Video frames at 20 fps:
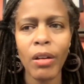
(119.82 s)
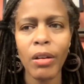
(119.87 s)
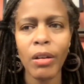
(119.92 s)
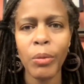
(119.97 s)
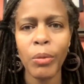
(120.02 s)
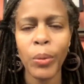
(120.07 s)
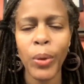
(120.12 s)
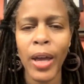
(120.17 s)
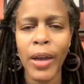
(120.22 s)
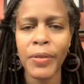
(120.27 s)

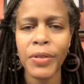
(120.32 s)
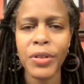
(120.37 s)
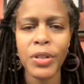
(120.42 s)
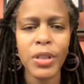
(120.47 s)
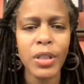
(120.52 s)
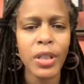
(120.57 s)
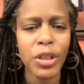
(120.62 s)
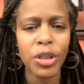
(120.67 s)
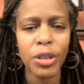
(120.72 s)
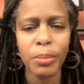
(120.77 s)
We have
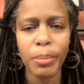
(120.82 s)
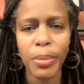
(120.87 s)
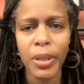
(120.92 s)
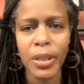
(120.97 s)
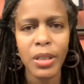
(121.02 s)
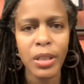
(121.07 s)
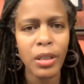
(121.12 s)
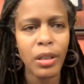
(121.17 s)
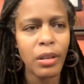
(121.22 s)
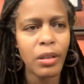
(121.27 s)
such a
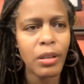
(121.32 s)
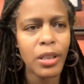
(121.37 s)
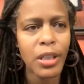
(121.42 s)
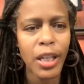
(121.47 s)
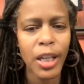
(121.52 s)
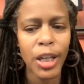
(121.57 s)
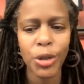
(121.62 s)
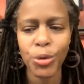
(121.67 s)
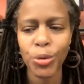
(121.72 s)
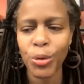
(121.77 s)
busy
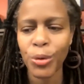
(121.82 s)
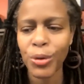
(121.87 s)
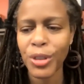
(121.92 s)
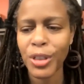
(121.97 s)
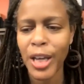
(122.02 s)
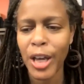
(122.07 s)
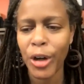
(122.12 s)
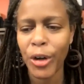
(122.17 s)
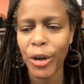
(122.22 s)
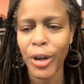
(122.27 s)
schedule on
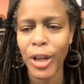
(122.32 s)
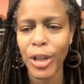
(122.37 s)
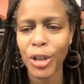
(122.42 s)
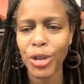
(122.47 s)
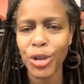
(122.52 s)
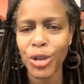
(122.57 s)
Saturdays,